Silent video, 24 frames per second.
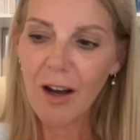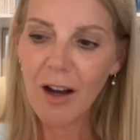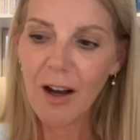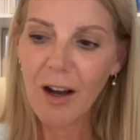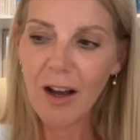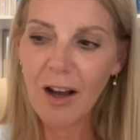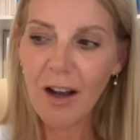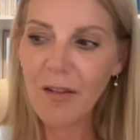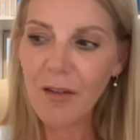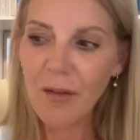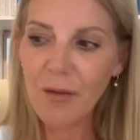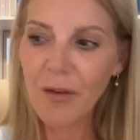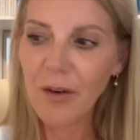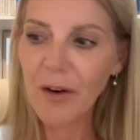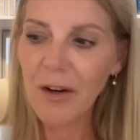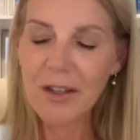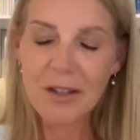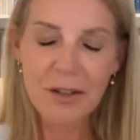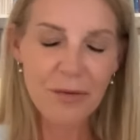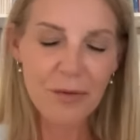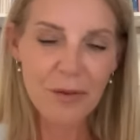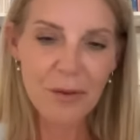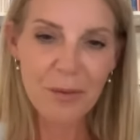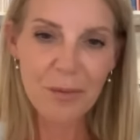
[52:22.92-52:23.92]
I have a very
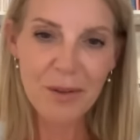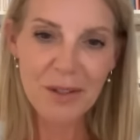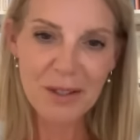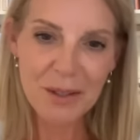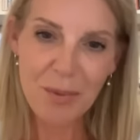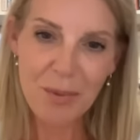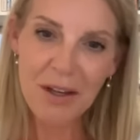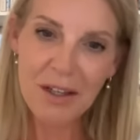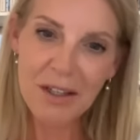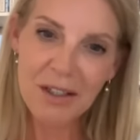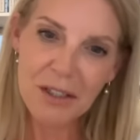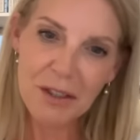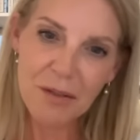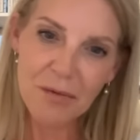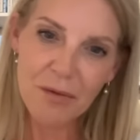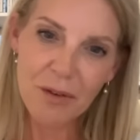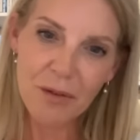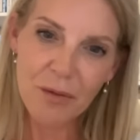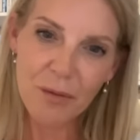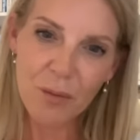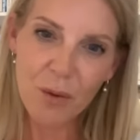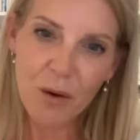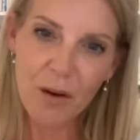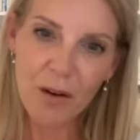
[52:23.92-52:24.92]
different perspective
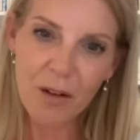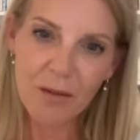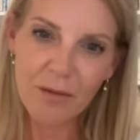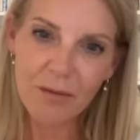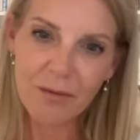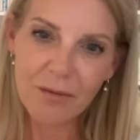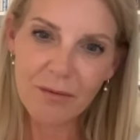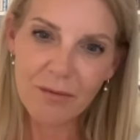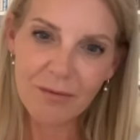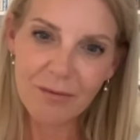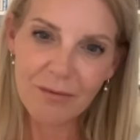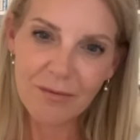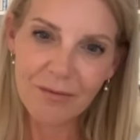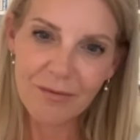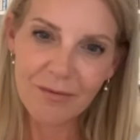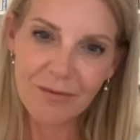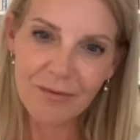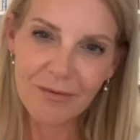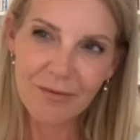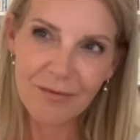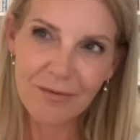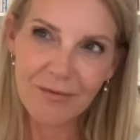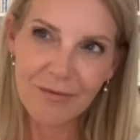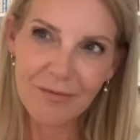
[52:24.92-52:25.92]
of what
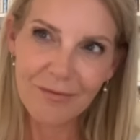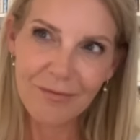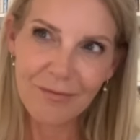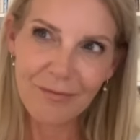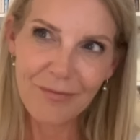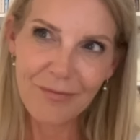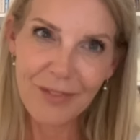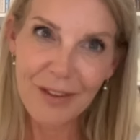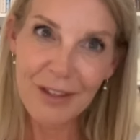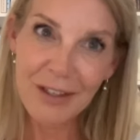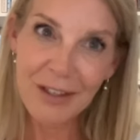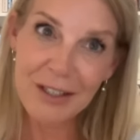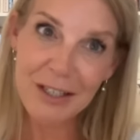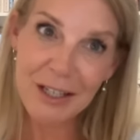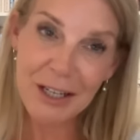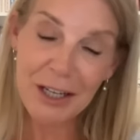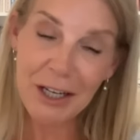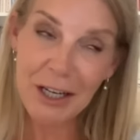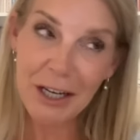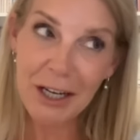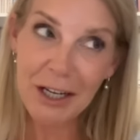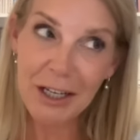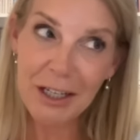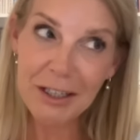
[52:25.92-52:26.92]
the
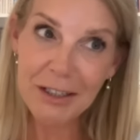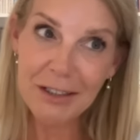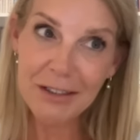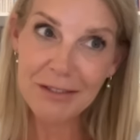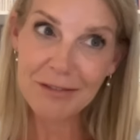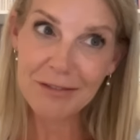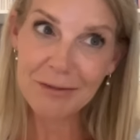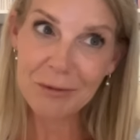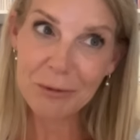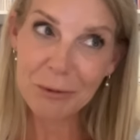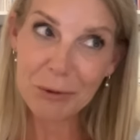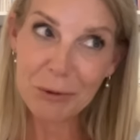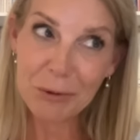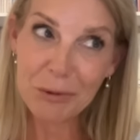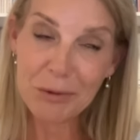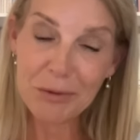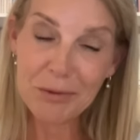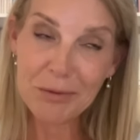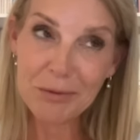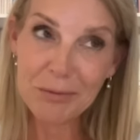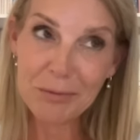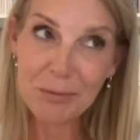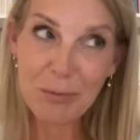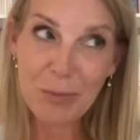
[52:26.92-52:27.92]
decade
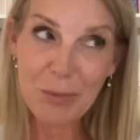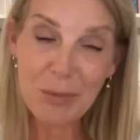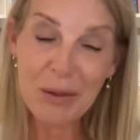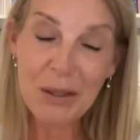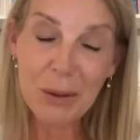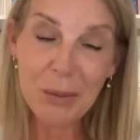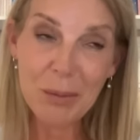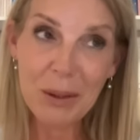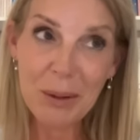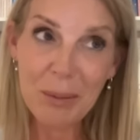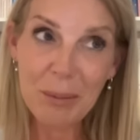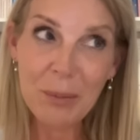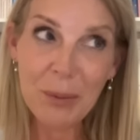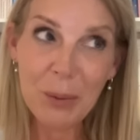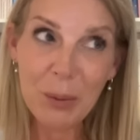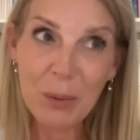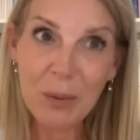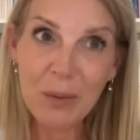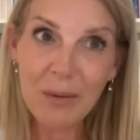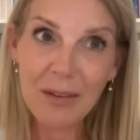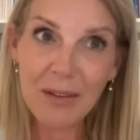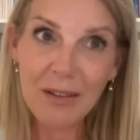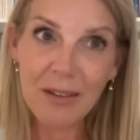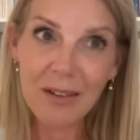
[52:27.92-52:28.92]
or a little bit
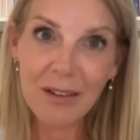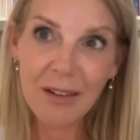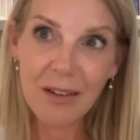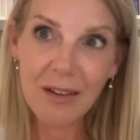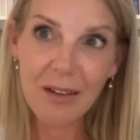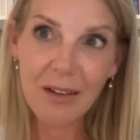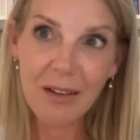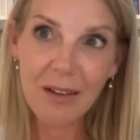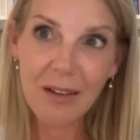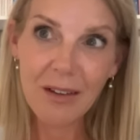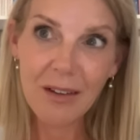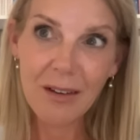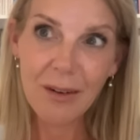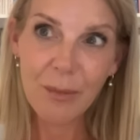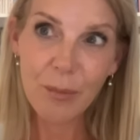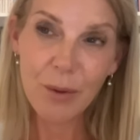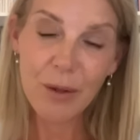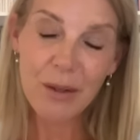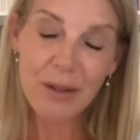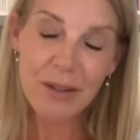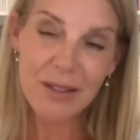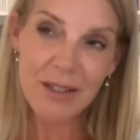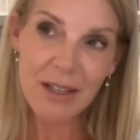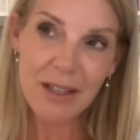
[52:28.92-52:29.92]
more
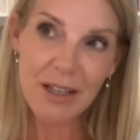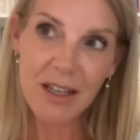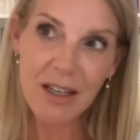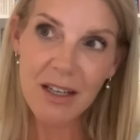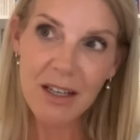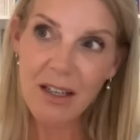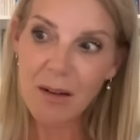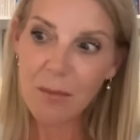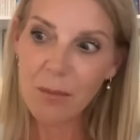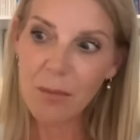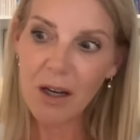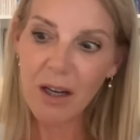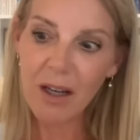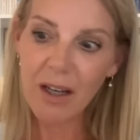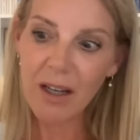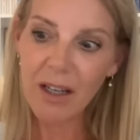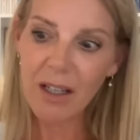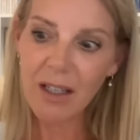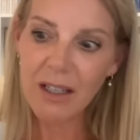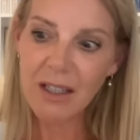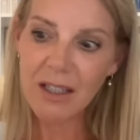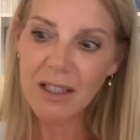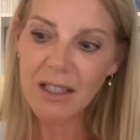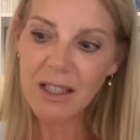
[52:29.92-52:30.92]
preceding my
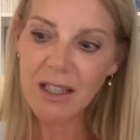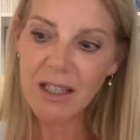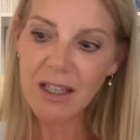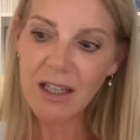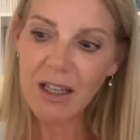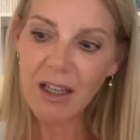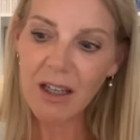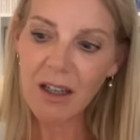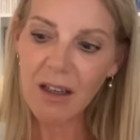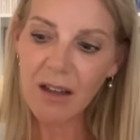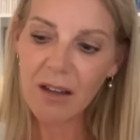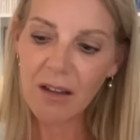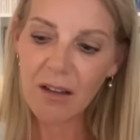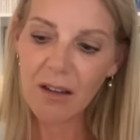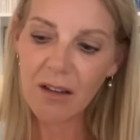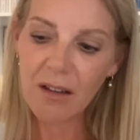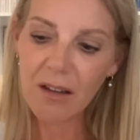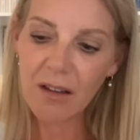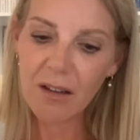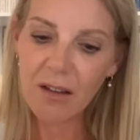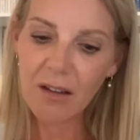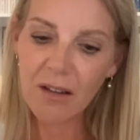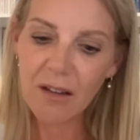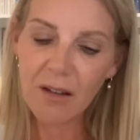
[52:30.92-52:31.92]
NDE
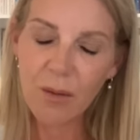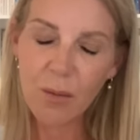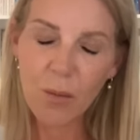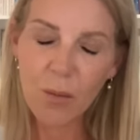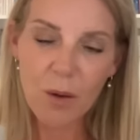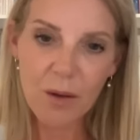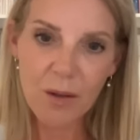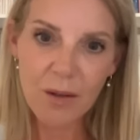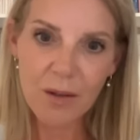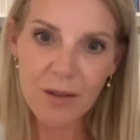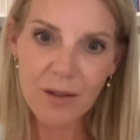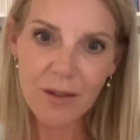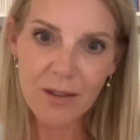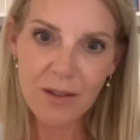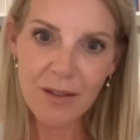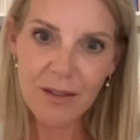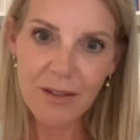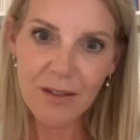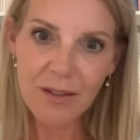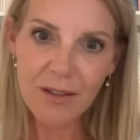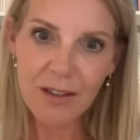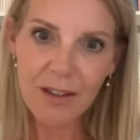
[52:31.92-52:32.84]
was.